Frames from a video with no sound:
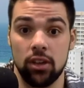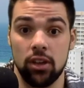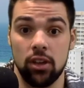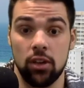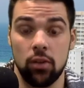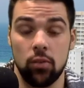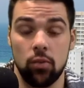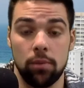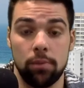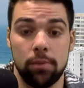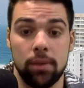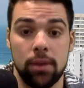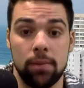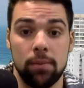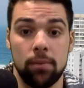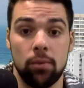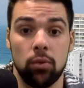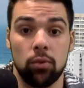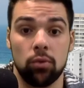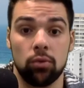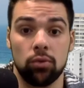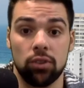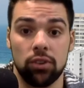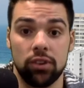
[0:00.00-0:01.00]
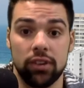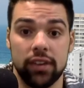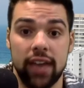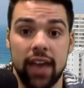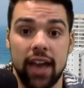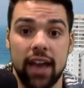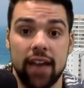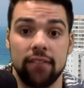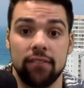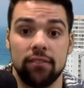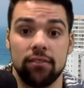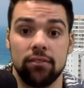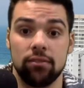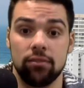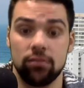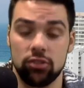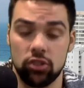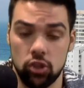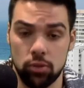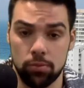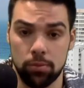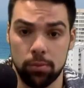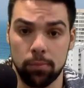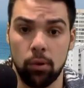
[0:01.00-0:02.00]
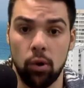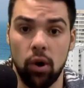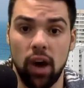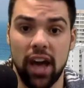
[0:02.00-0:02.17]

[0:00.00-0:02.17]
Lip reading: when people really had Super Bowl